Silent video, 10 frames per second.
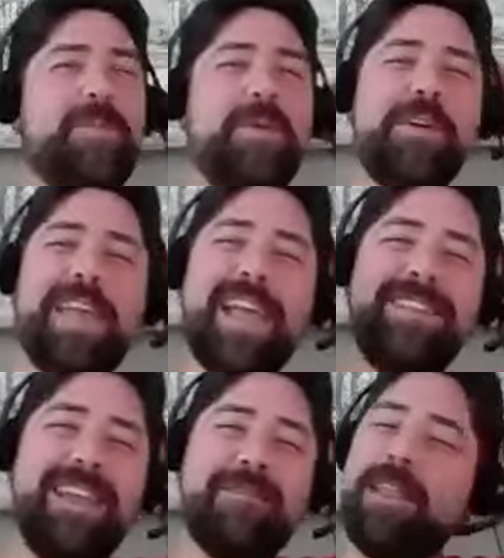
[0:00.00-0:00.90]
book
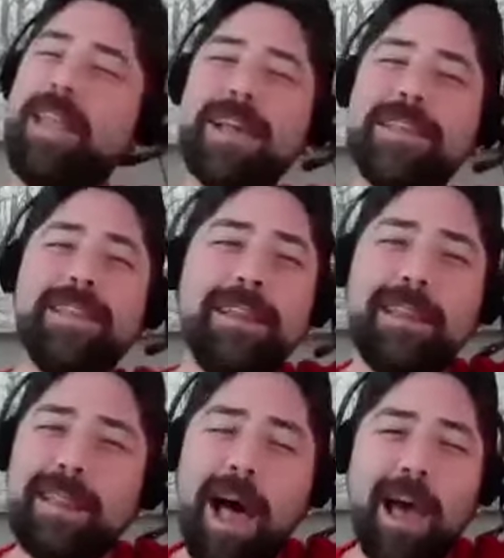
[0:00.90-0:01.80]
definitely has a
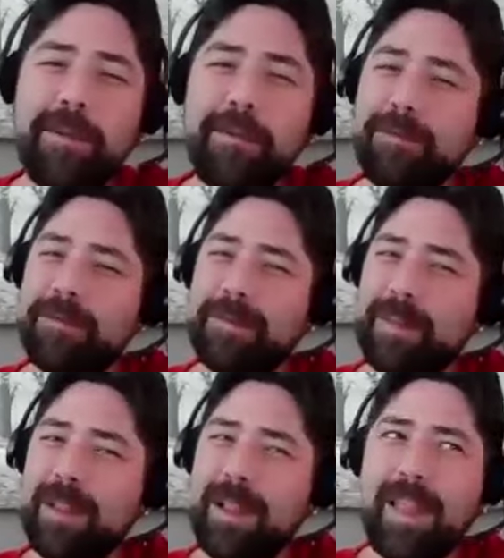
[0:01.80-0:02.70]
lot of
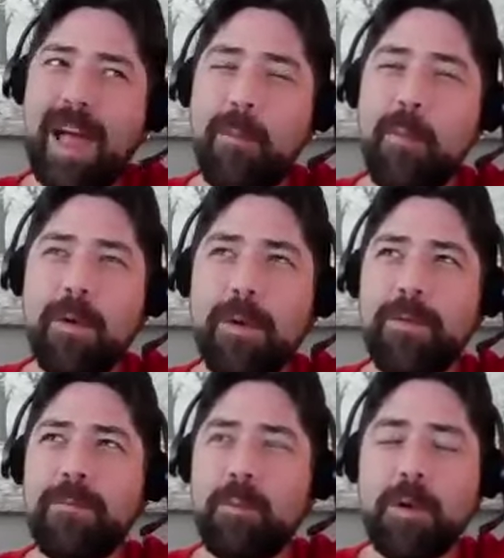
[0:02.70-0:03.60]
a lot more
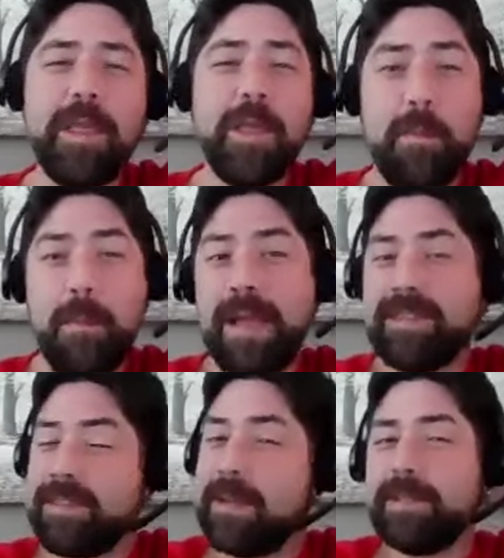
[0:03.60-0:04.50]
really
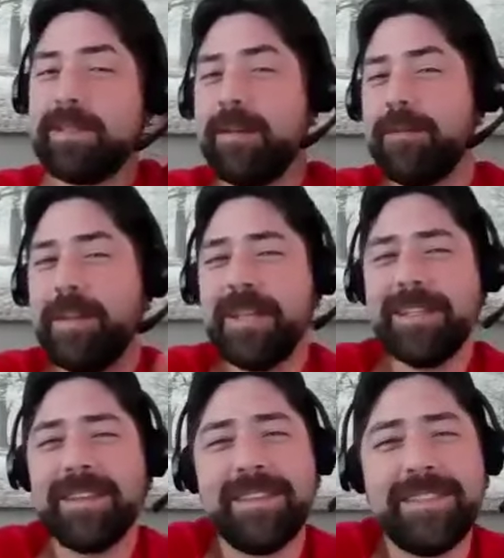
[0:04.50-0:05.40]
messed up stuff in it
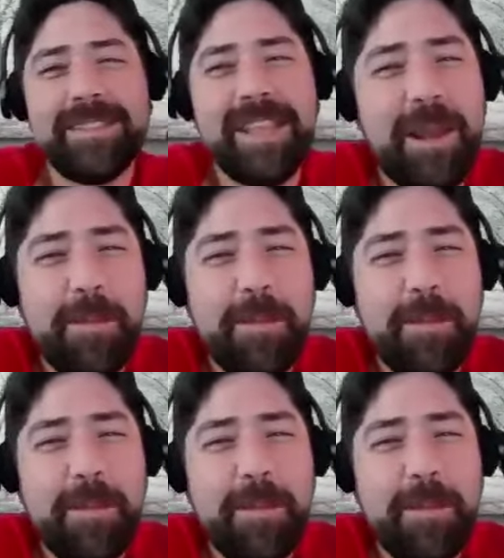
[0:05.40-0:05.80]
that I'm